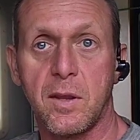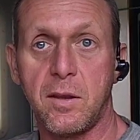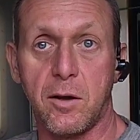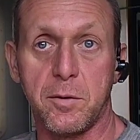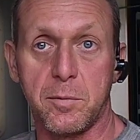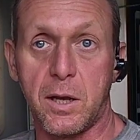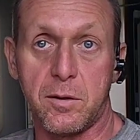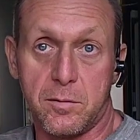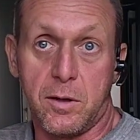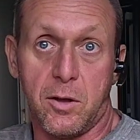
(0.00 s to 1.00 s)
Now,
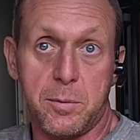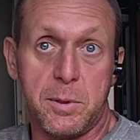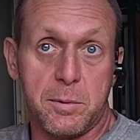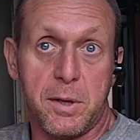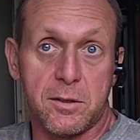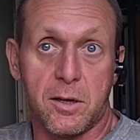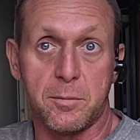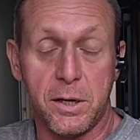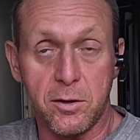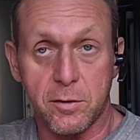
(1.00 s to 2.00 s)
a lot of people make a lot
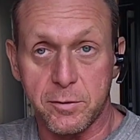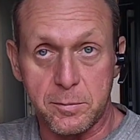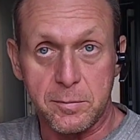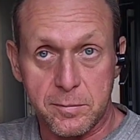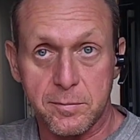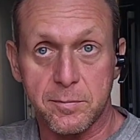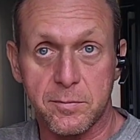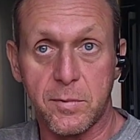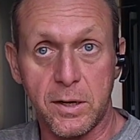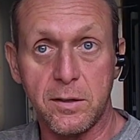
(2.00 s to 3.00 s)
of money off them,
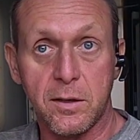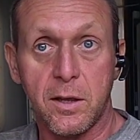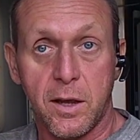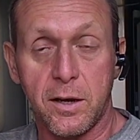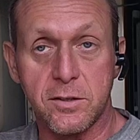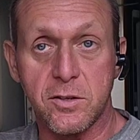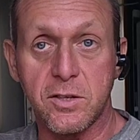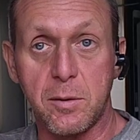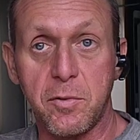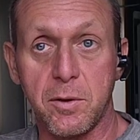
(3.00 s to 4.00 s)
right? And it's the
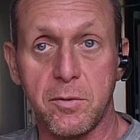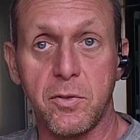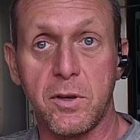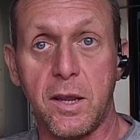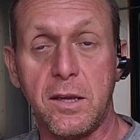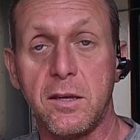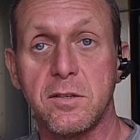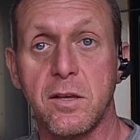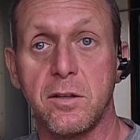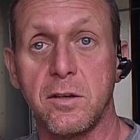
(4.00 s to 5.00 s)
same thing with the
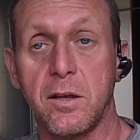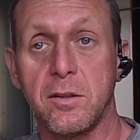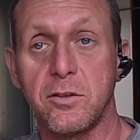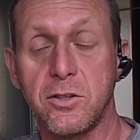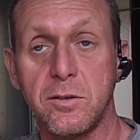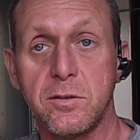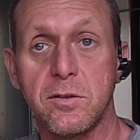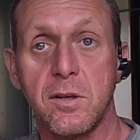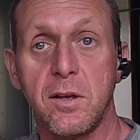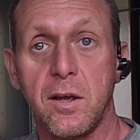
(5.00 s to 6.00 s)
Nikes and the
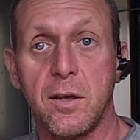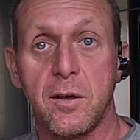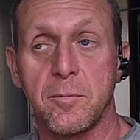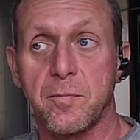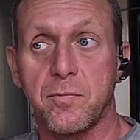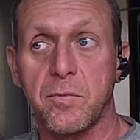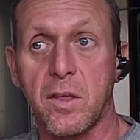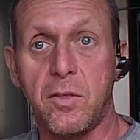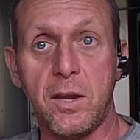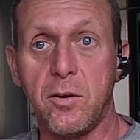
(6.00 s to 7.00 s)
shoes.
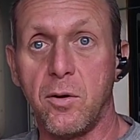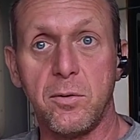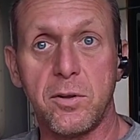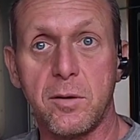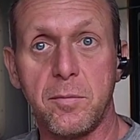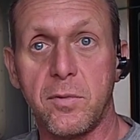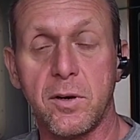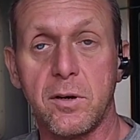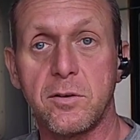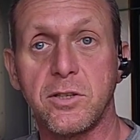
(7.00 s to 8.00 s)
They know
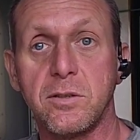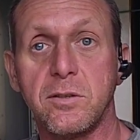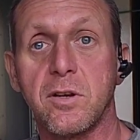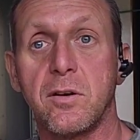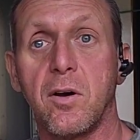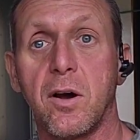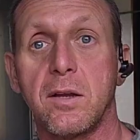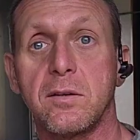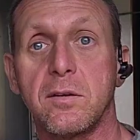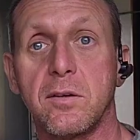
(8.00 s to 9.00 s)
their shoes are
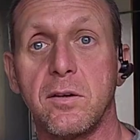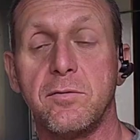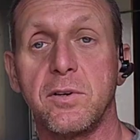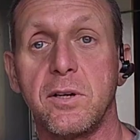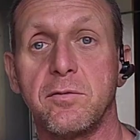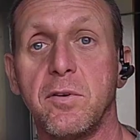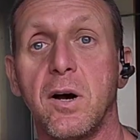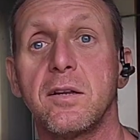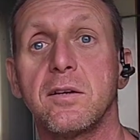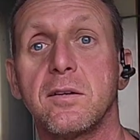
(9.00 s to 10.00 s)
not good for your
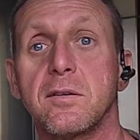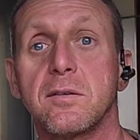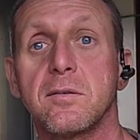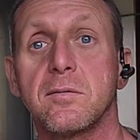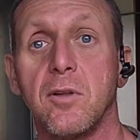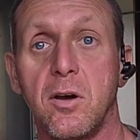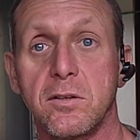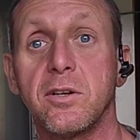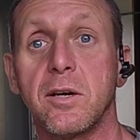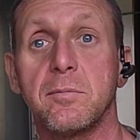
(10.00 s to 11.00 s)
foot
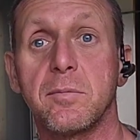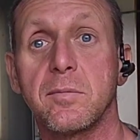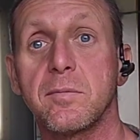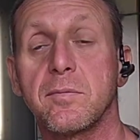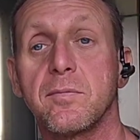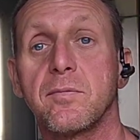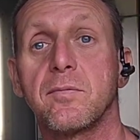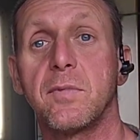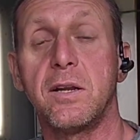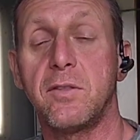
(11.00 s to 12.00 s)
long term,
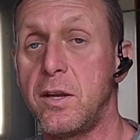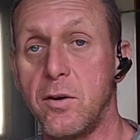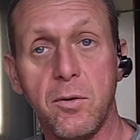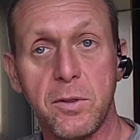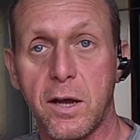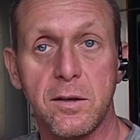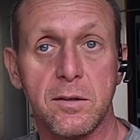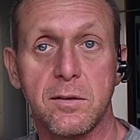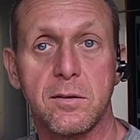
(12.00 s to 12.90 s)
right? They know that.